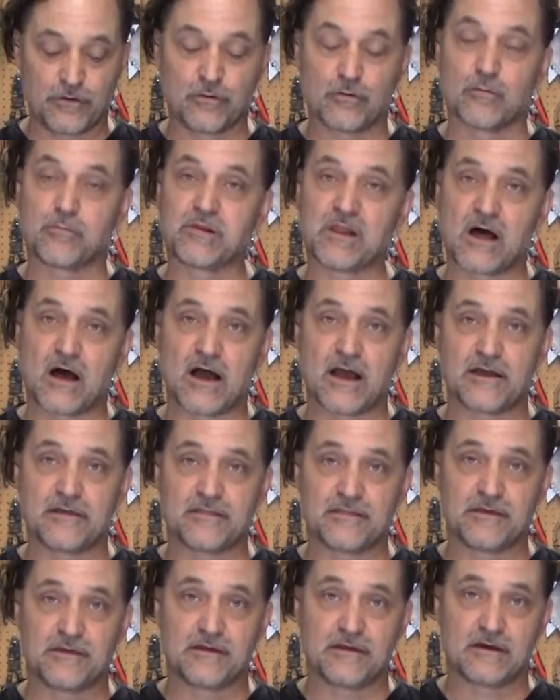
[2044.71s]
you apply
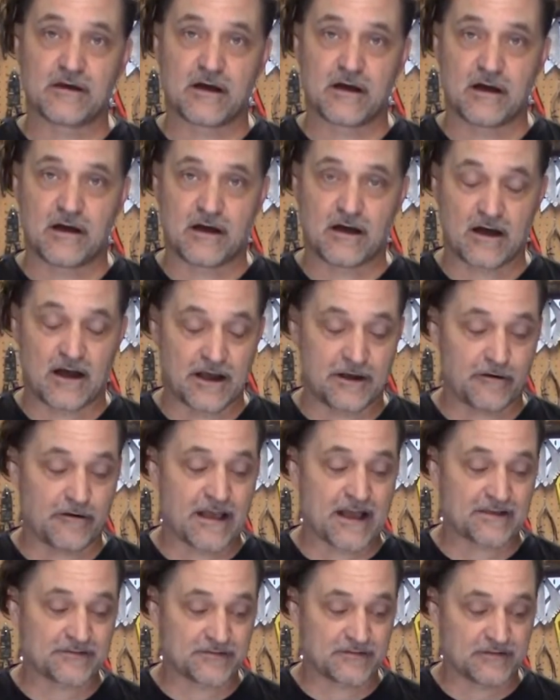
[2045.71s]
the iron
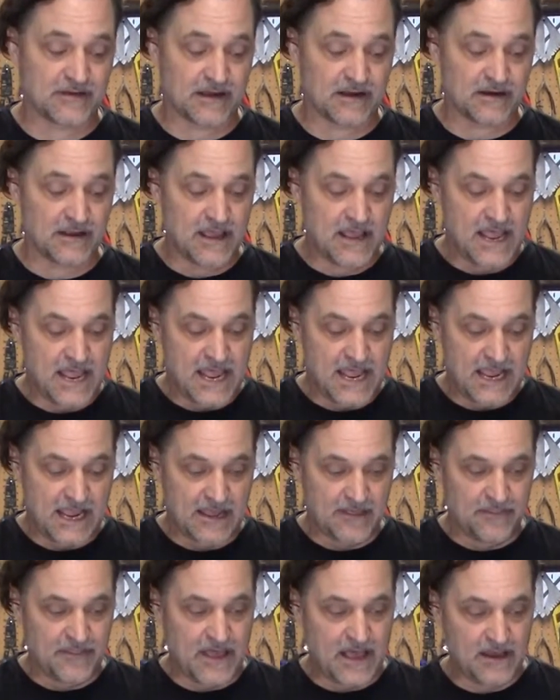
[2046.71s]
acetate,
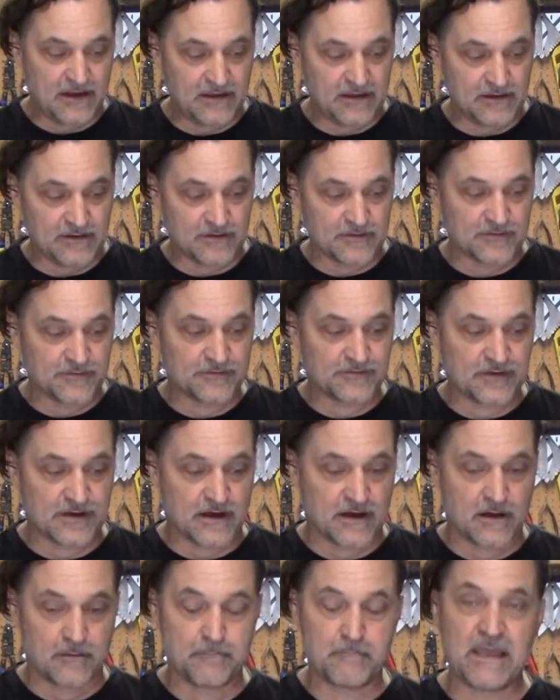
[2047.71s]
and that is
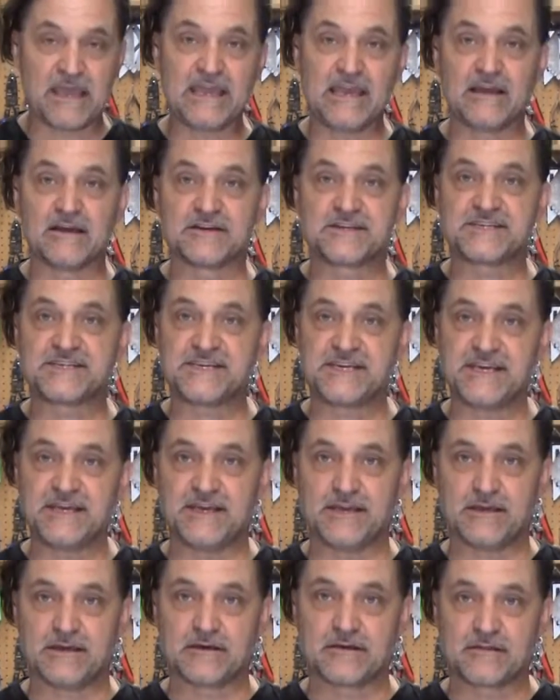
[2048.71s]
making a
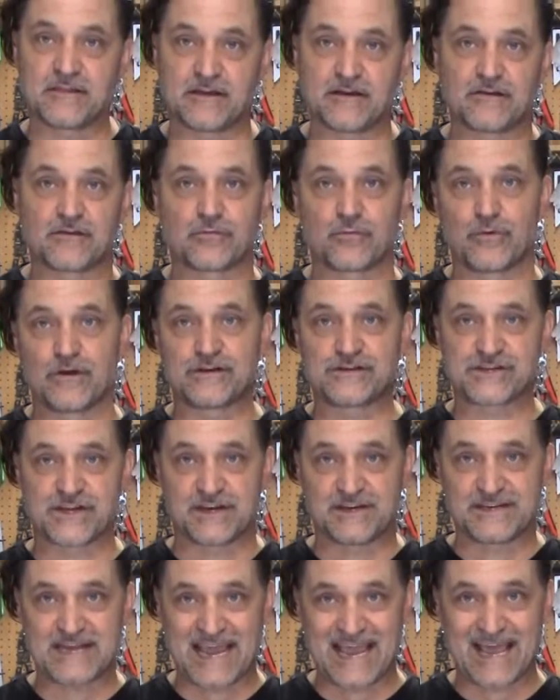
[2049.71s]
tea that is rich
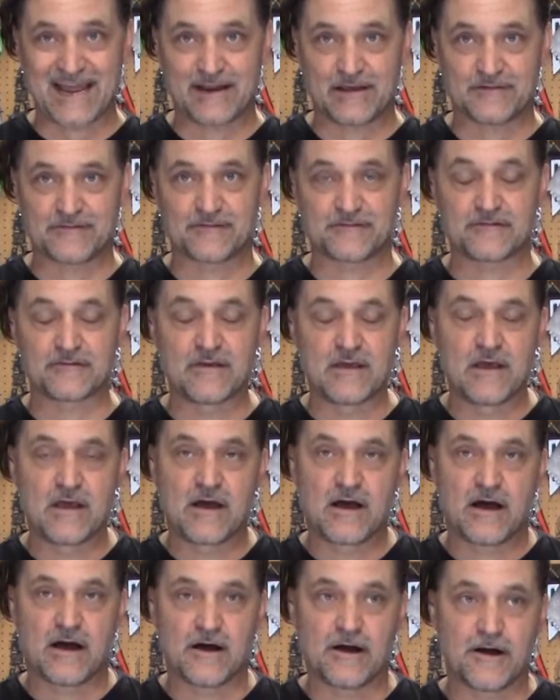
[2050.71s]
in tannins.
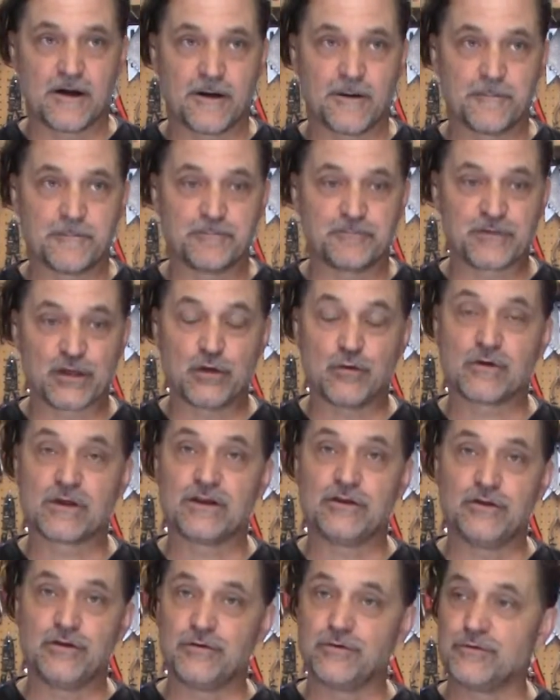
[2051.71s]
You
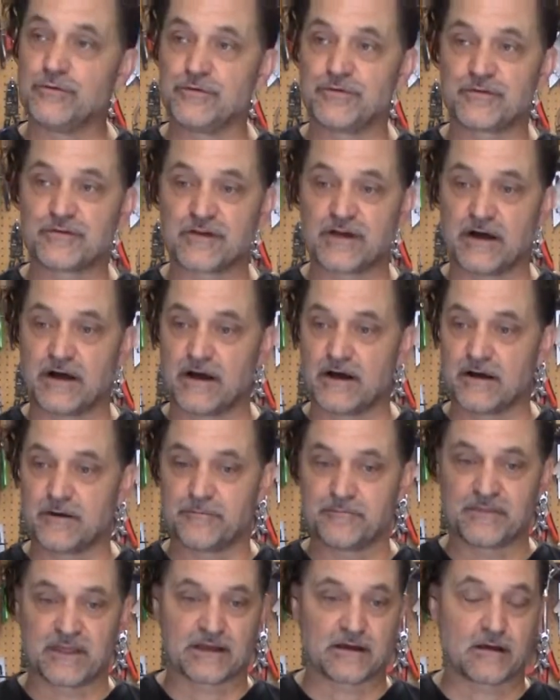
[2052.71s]
can use
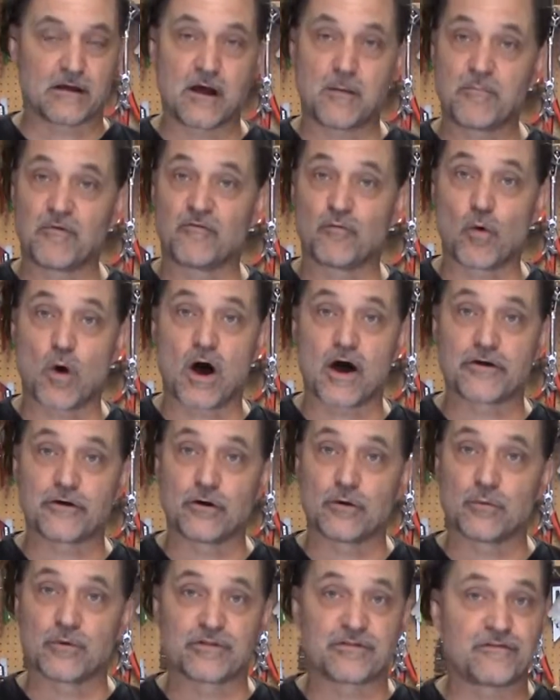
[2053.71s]
like a cup of
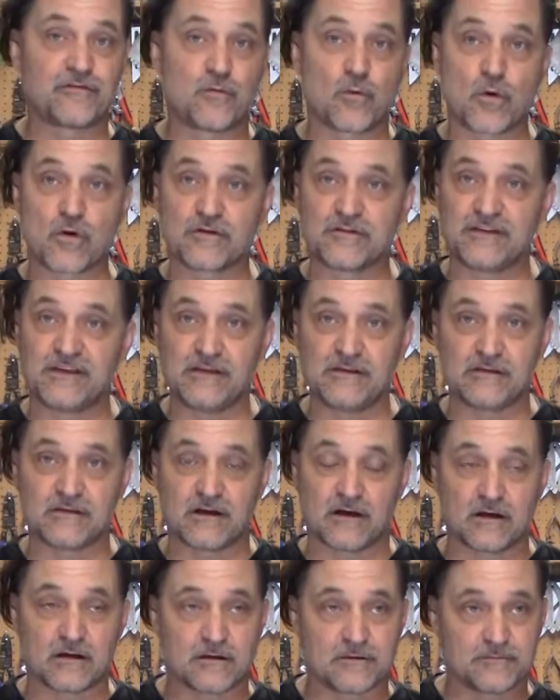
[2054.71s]
water with 4 tea
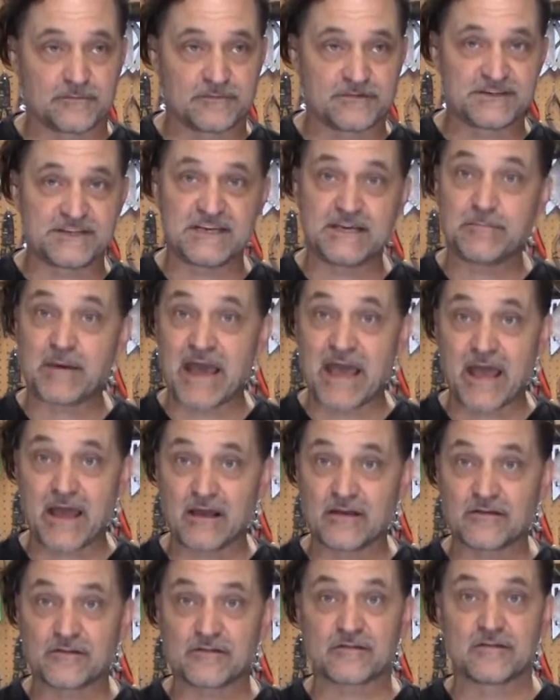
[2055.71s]

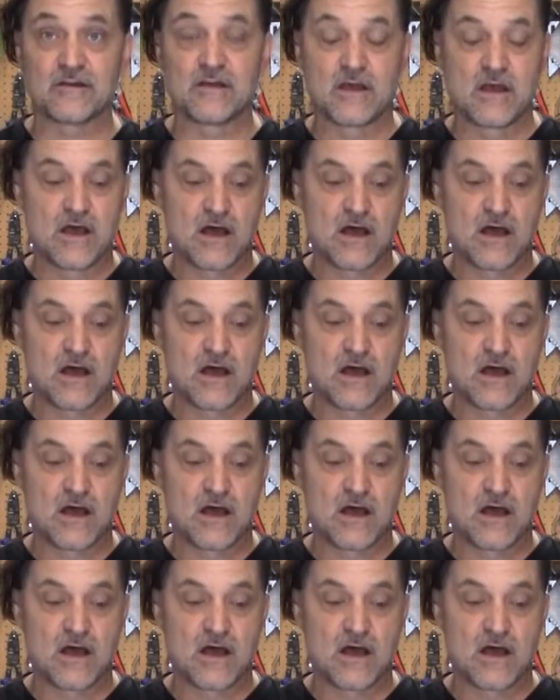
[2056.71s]
bags,